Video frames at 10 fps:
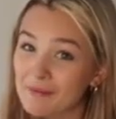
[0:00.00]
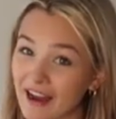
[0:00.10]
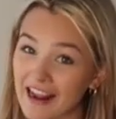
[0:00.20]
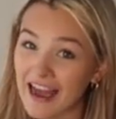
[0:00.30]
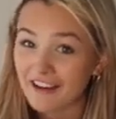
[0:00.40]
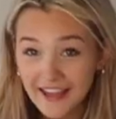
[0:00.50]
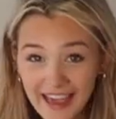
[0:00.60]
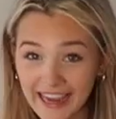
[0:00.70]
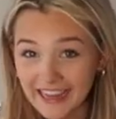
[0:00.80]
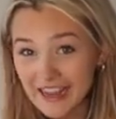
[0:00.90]
about how to
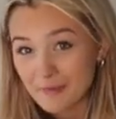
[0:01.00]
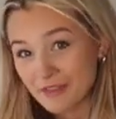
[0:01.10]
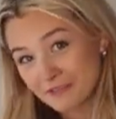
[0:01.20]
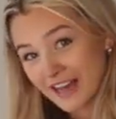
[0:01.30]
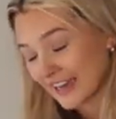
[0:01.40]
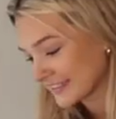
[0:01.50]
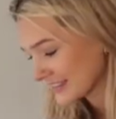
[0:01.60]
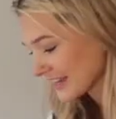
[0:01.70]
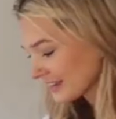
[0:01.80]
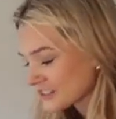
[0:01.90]
hang up the vines.
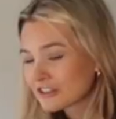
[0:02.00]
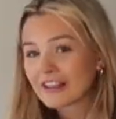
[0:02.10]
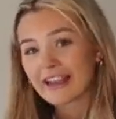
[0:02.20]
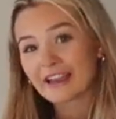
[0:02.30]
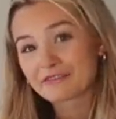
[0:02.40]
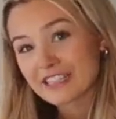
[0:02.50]
So like I